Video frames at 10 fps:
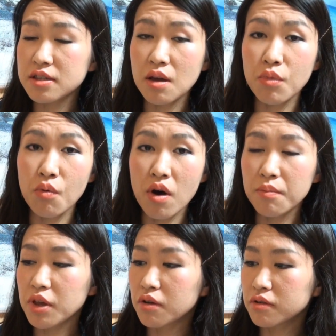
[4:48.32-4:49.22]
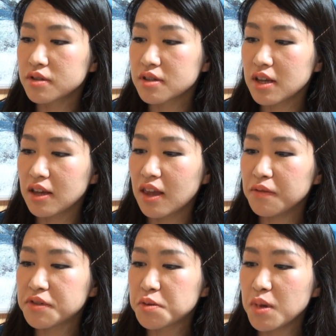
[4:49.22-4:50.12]
number 1 because it
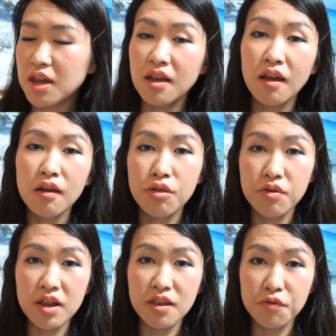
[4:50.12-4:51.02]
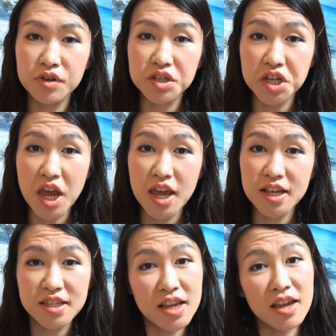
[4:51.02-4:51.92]
gives me 3 different
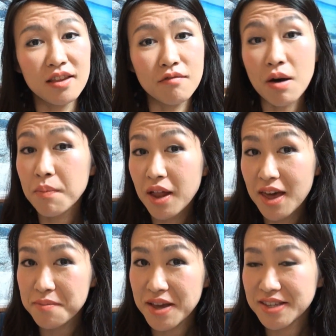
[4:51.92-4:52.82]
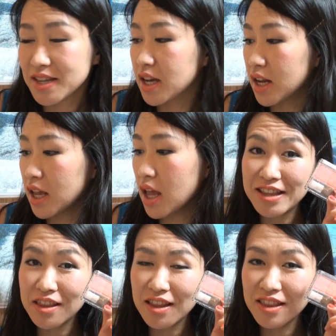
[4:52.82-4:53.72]
shades in one palette basically.
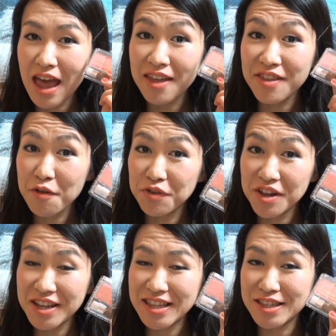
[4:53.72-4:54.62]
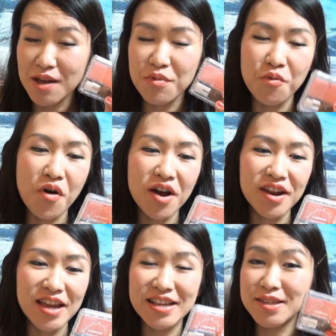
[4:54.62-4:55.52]
And definitely this number
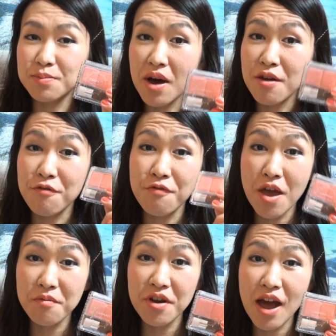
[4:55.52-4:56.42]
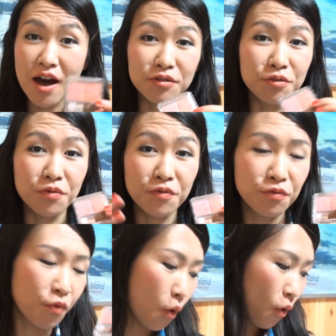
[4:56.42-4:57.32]
1 is my favorite out of
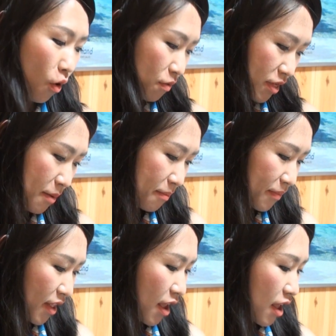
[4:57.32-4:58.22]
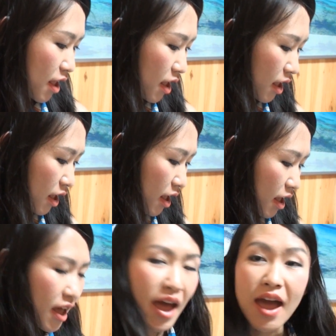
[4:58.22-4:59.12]
4 of them.
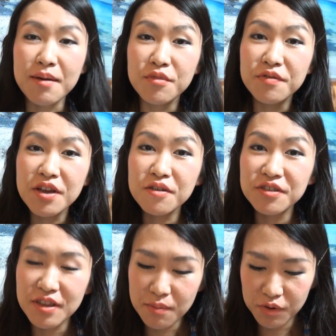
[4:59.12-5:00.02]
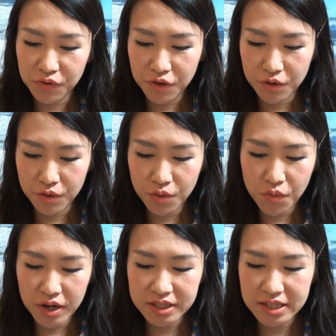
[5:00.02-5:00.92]
And moving on to number 2,
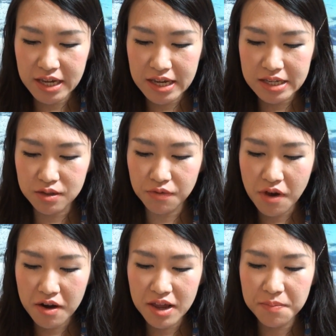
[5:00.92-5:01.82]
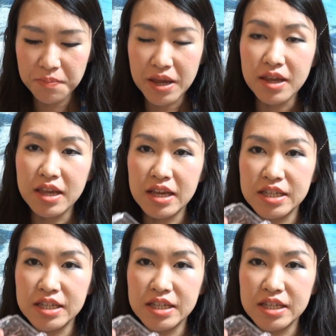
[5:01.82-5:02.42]
which is very pinky